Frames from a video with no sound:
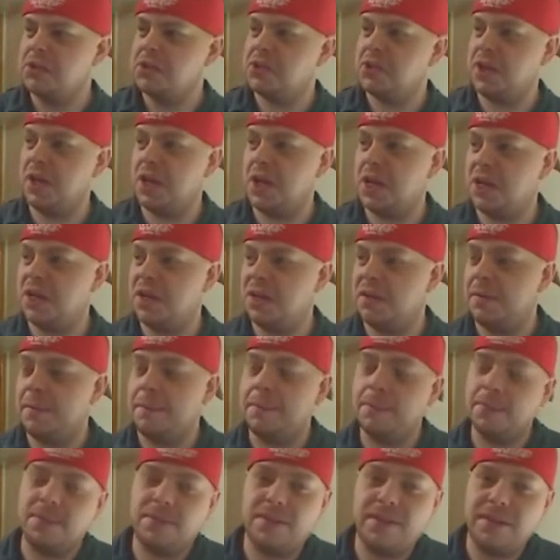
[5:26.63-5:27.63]
Say,
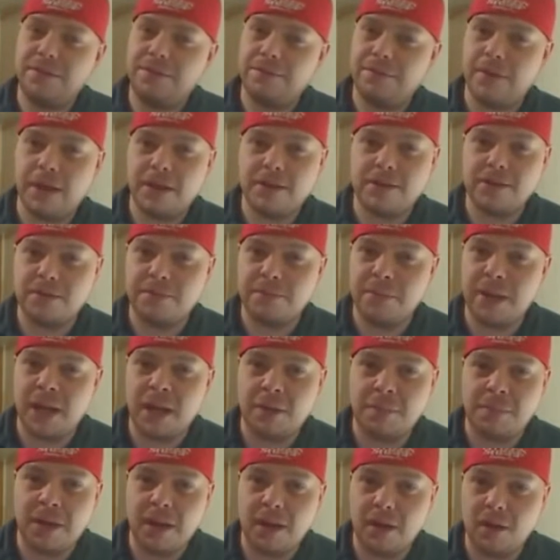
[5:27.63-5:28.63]
the effects of
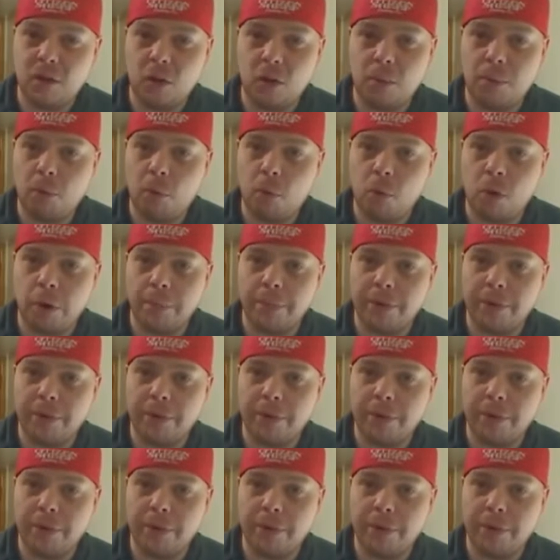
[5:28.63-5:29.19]
man-made global